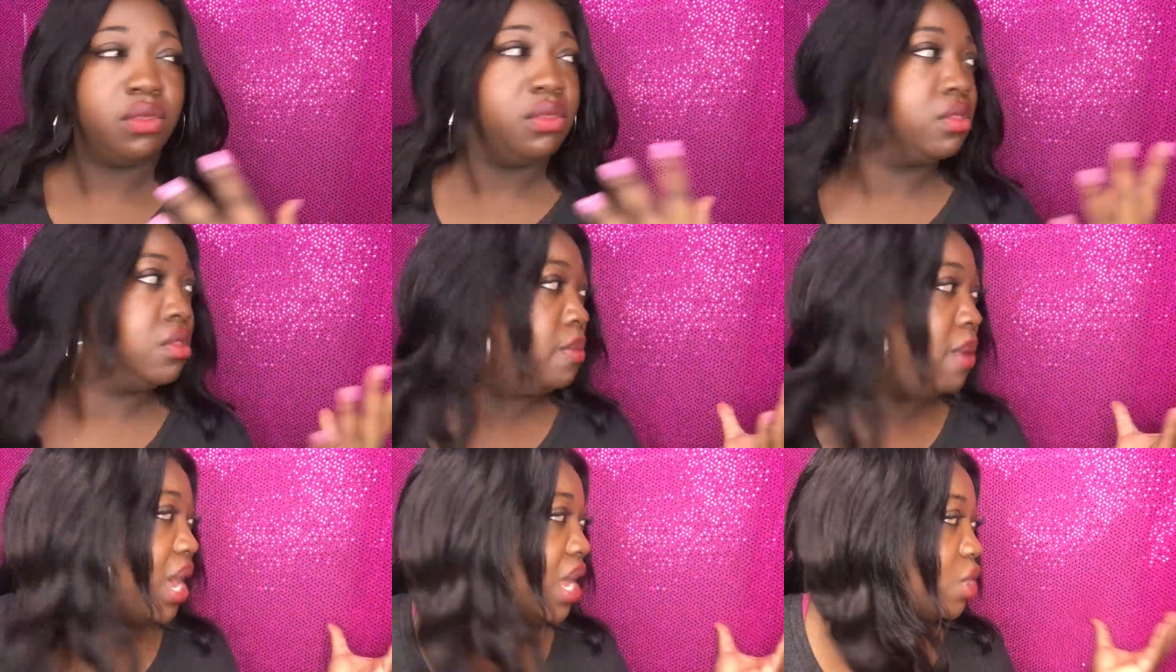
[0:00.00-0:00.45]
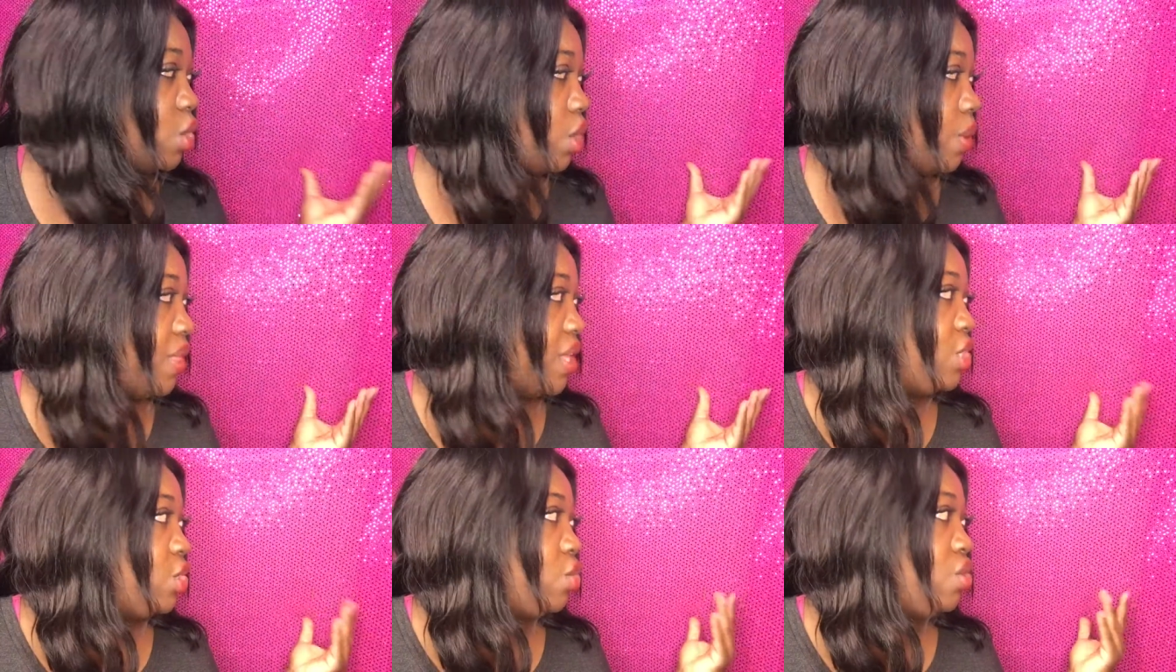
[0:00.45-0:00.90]
the backdrop
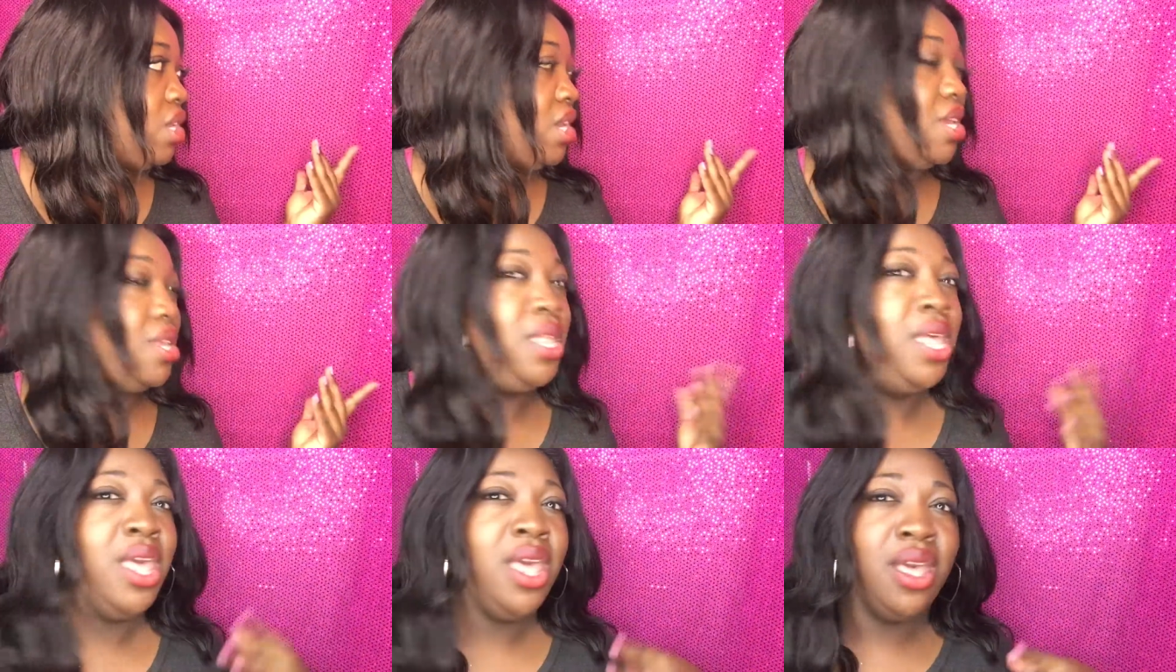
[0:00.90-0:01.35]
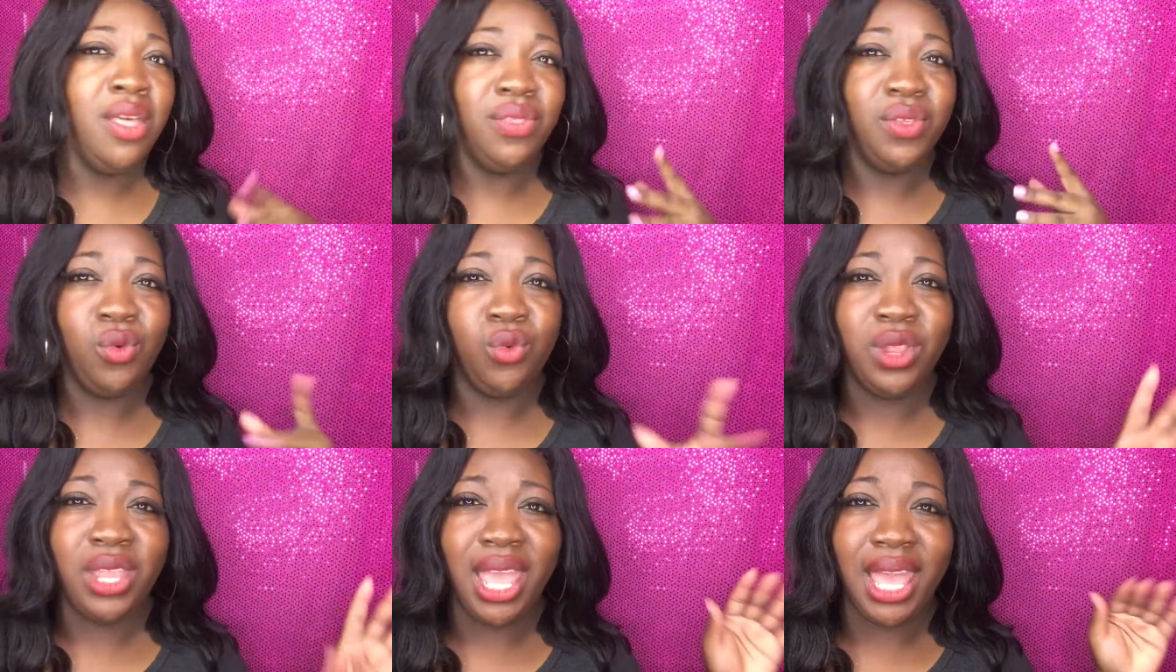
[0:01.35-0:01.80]
that you need.
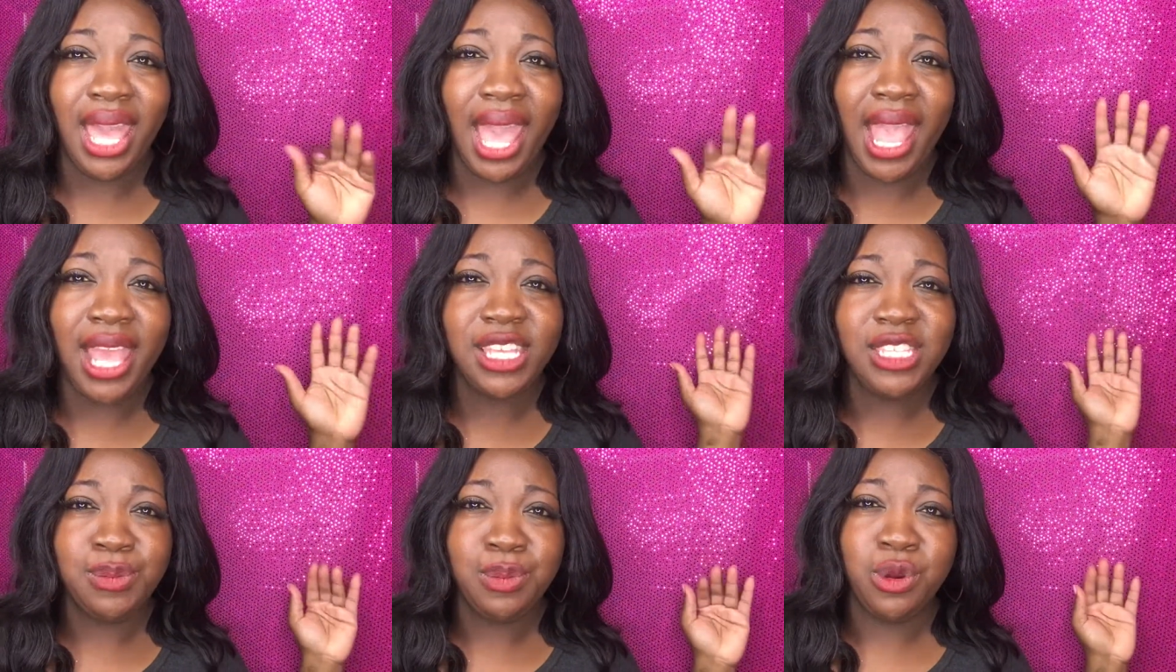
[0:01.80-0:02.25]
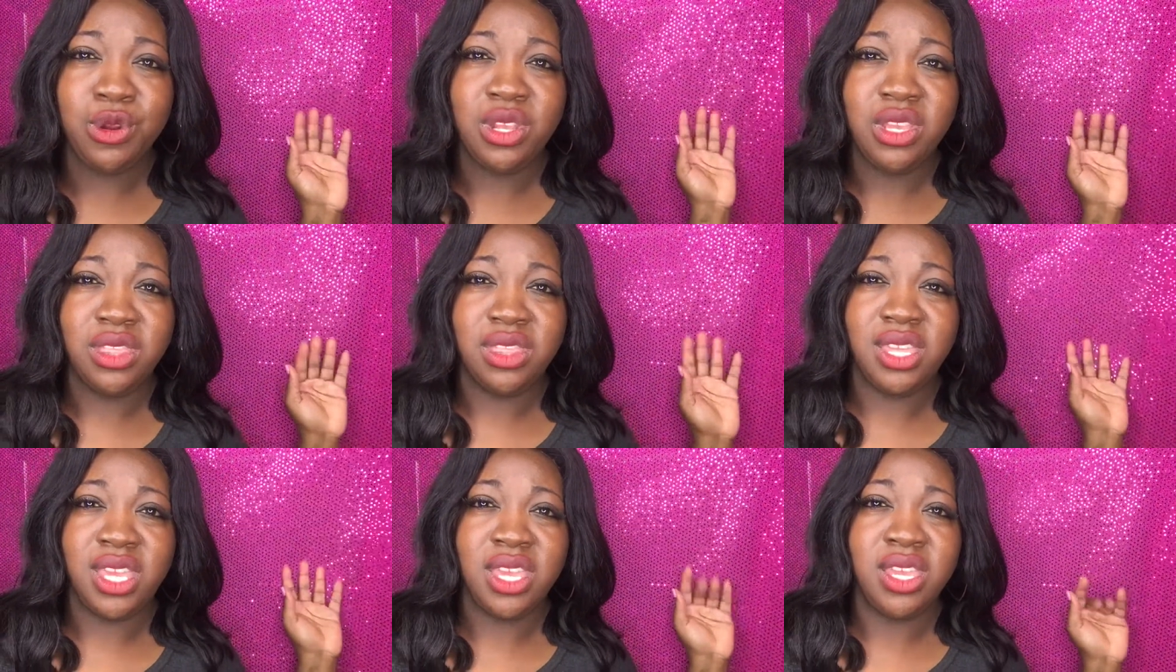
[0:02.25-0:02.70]
The one I got is pretty
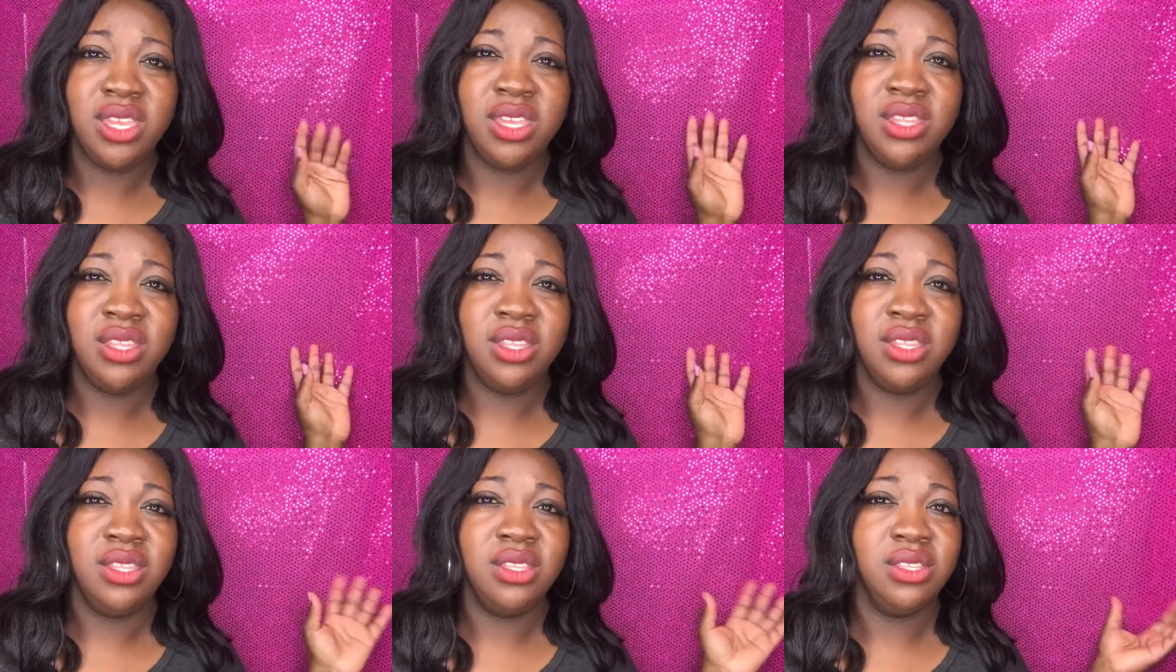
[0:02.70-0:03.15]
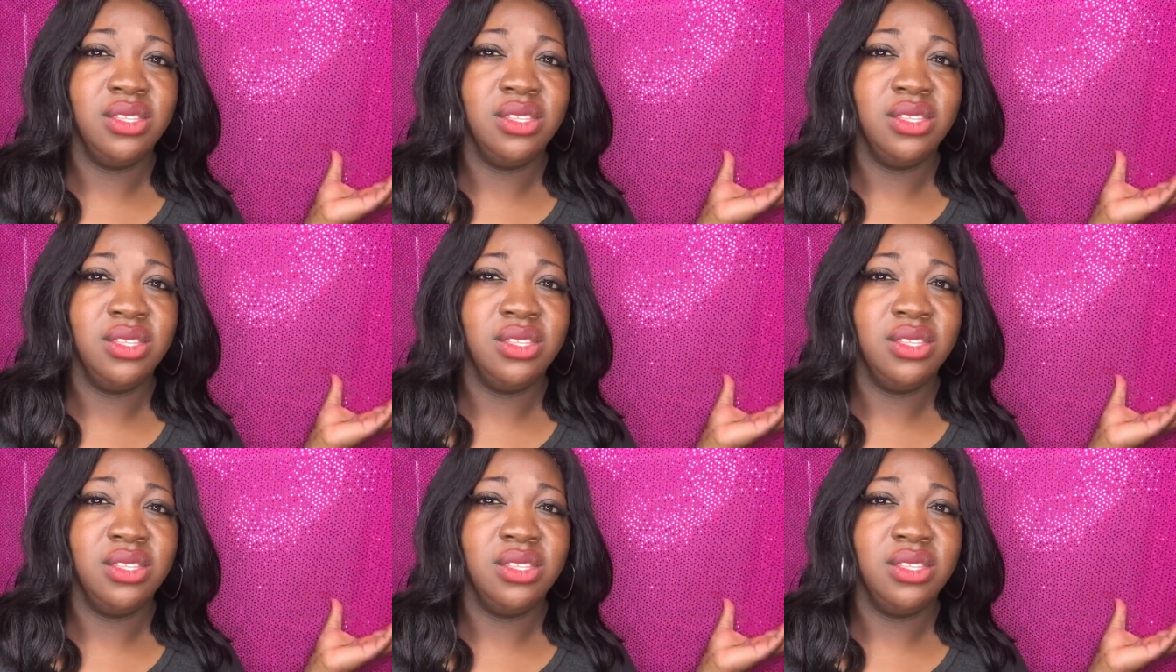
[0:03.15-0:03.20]
thin